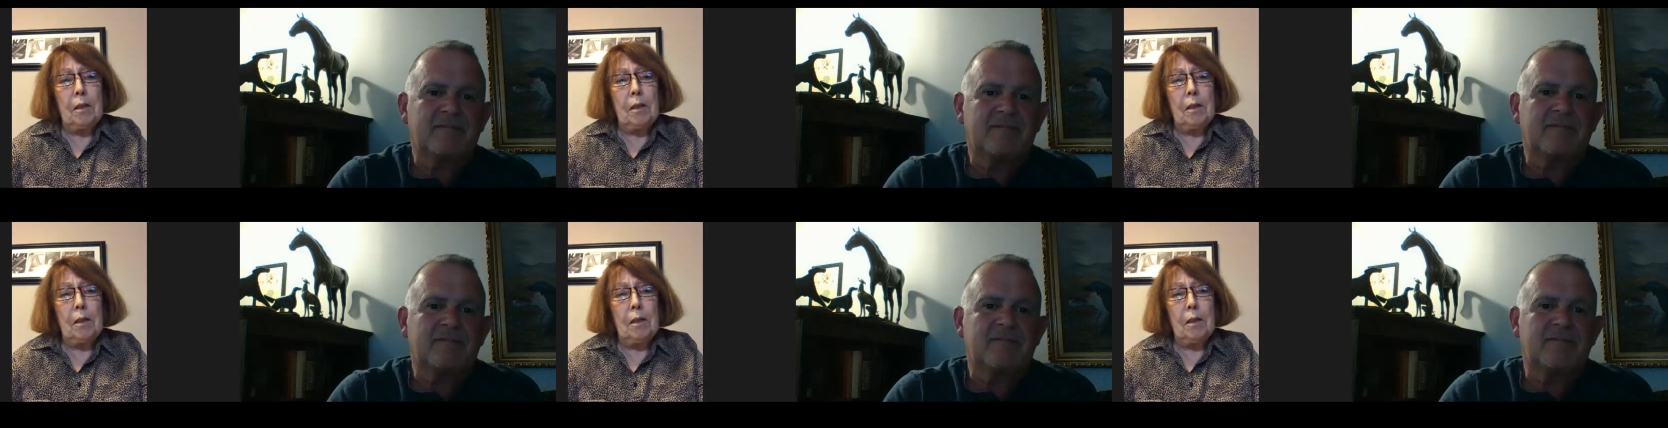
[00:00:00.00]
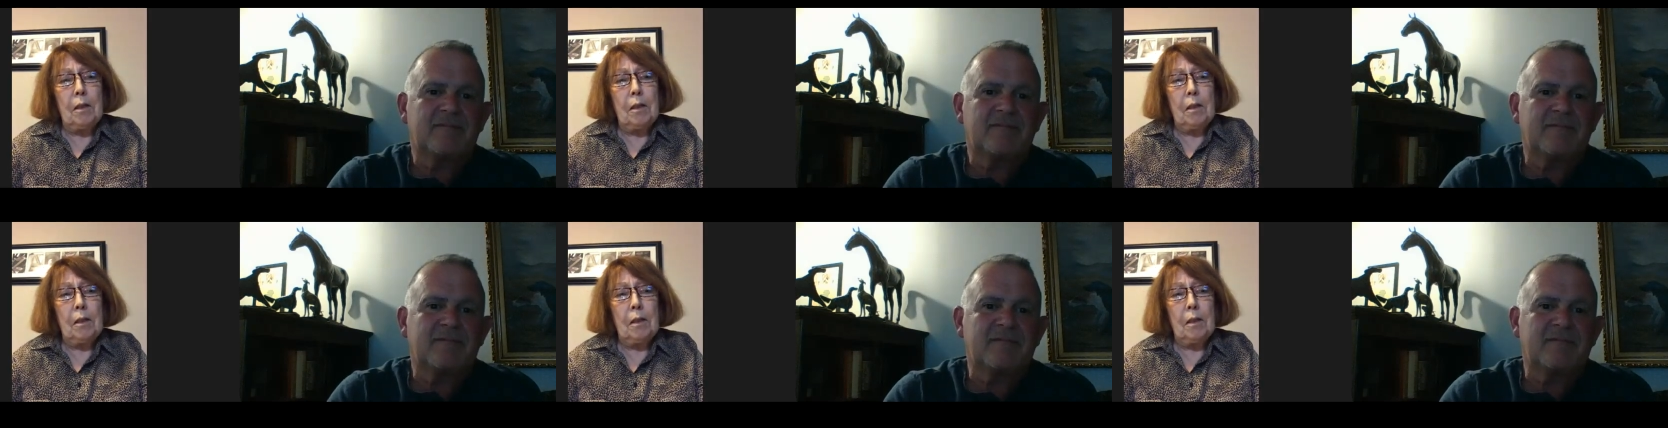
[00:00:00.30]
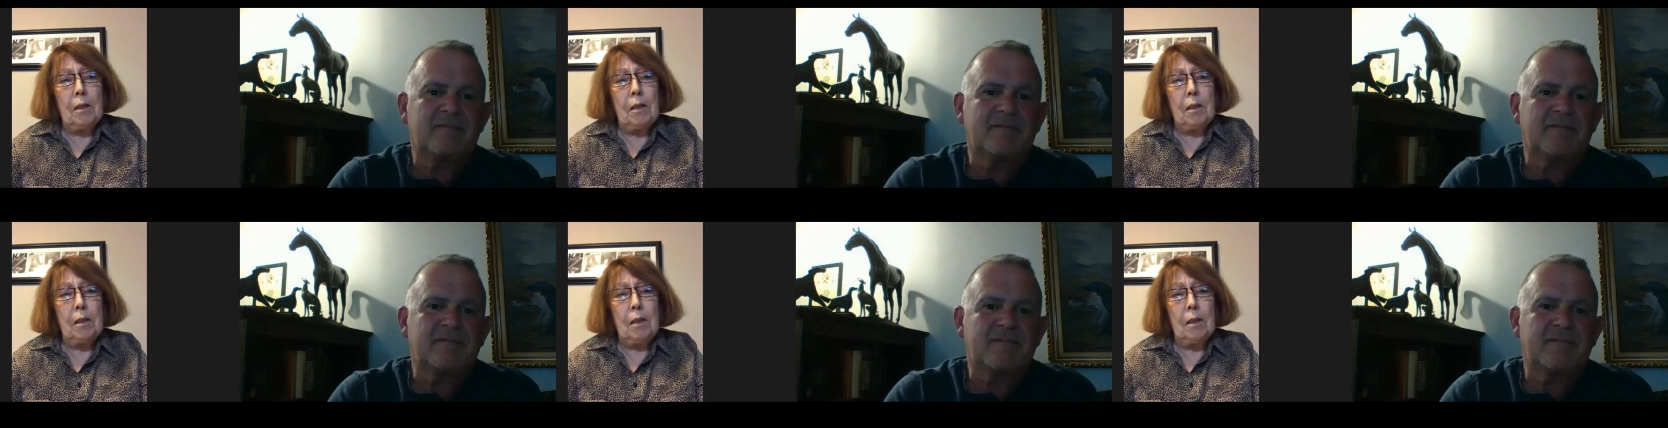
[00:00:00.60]

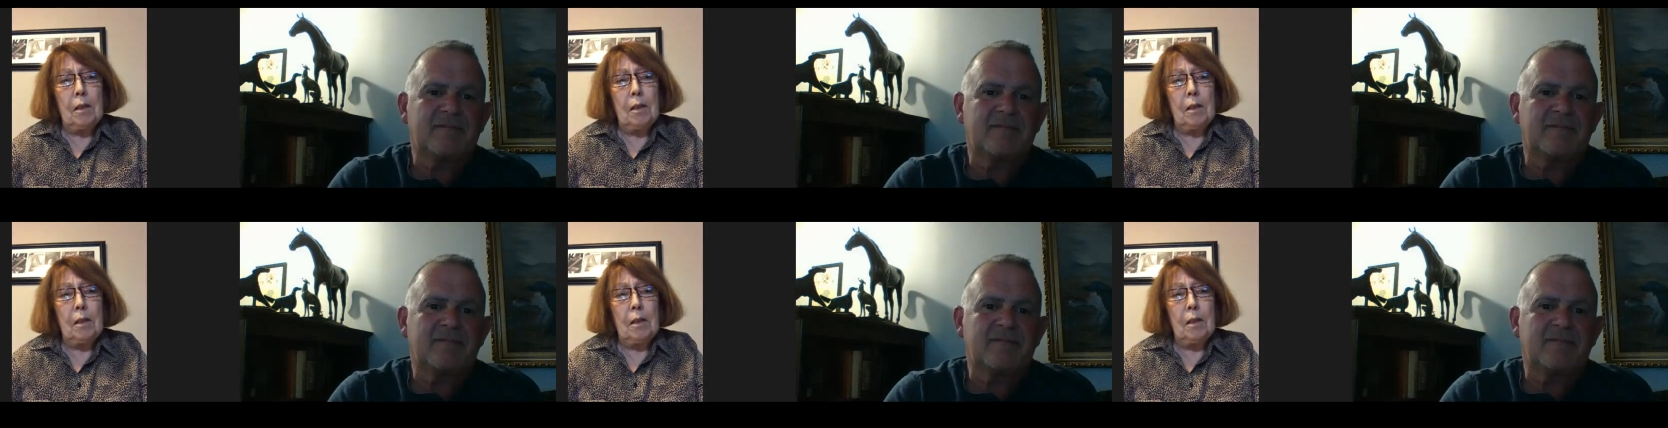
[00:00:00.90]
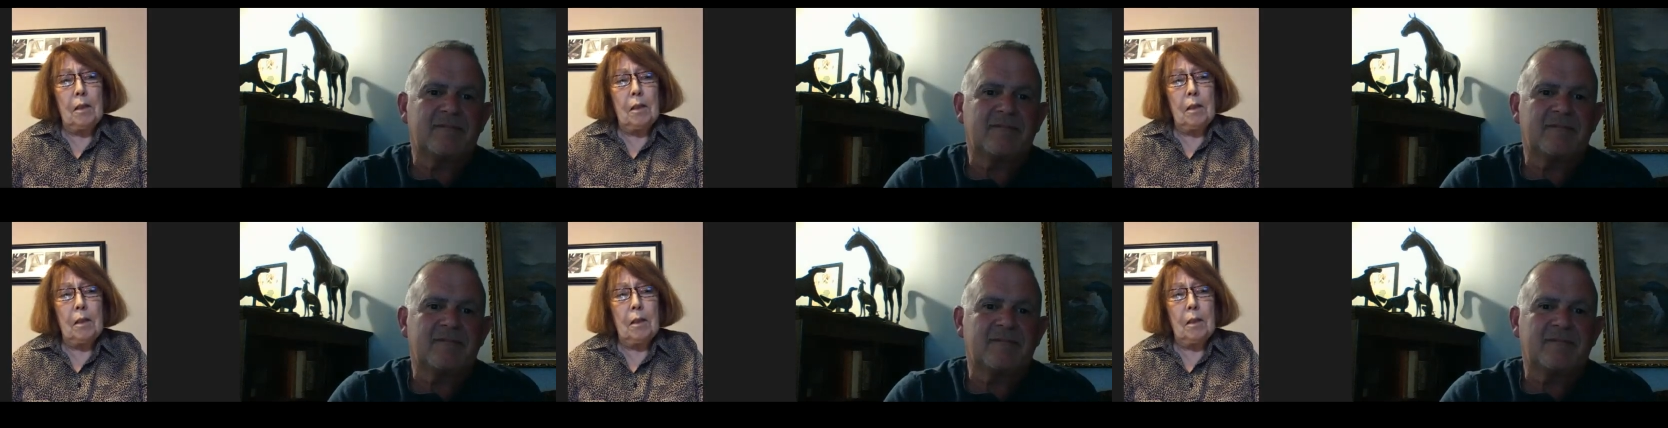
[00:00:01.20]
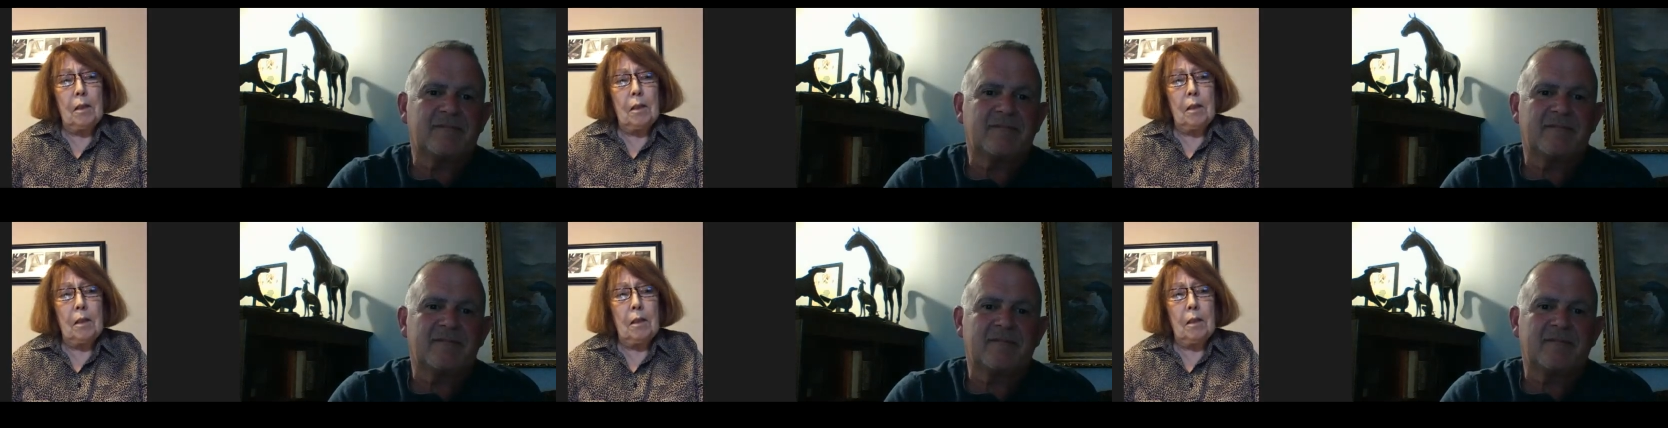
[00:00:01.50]

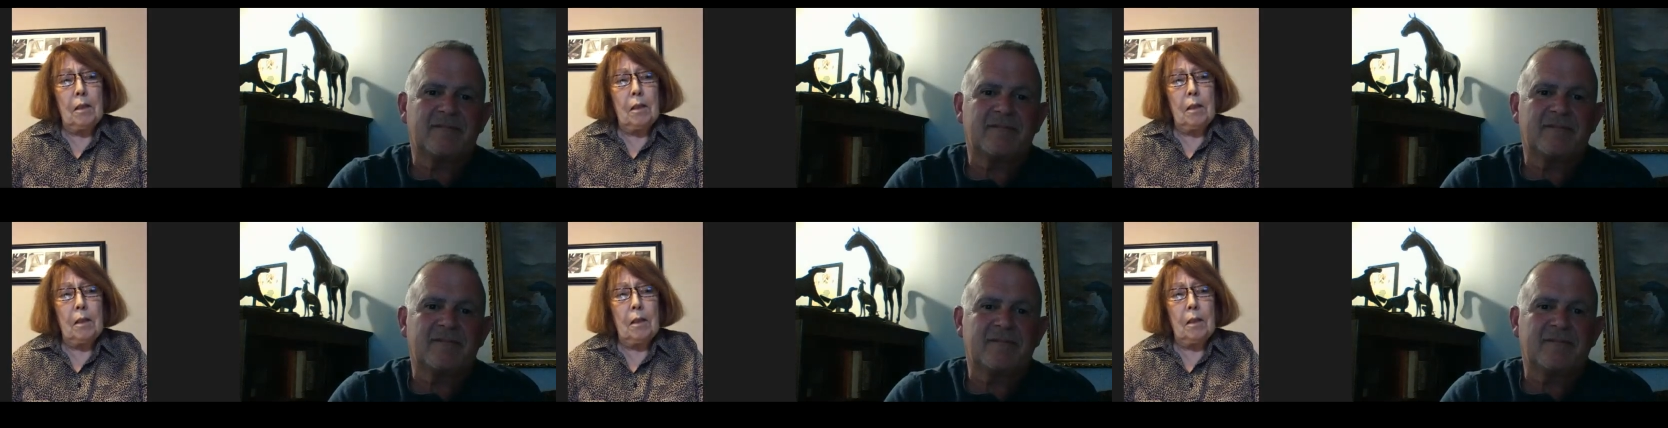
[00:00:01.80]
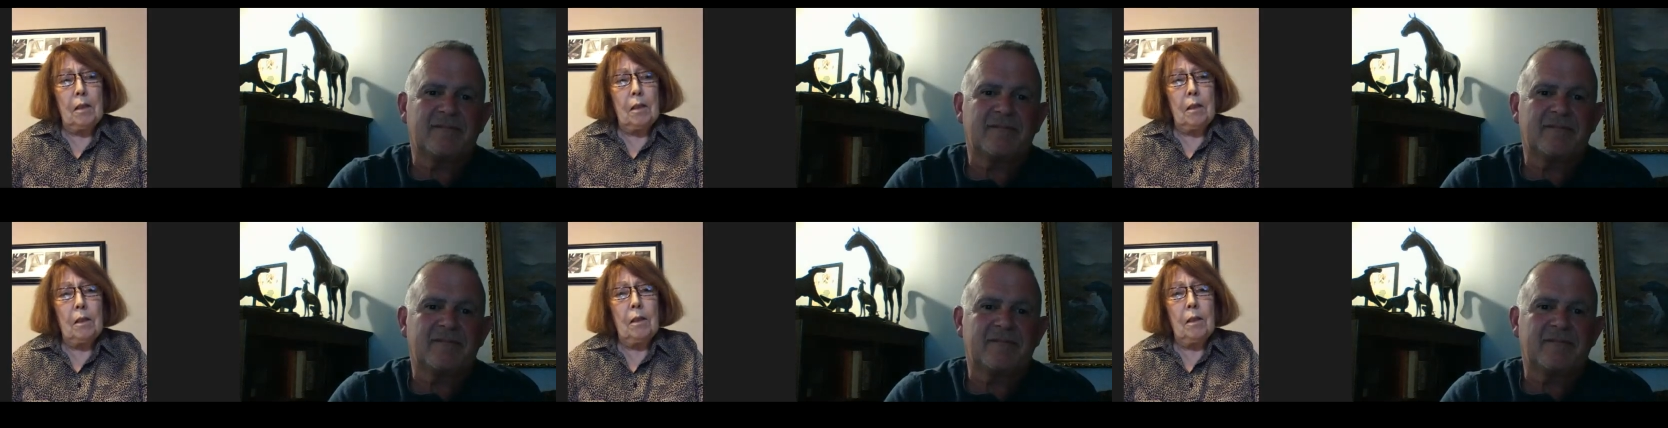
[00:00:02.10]
(no one is talking)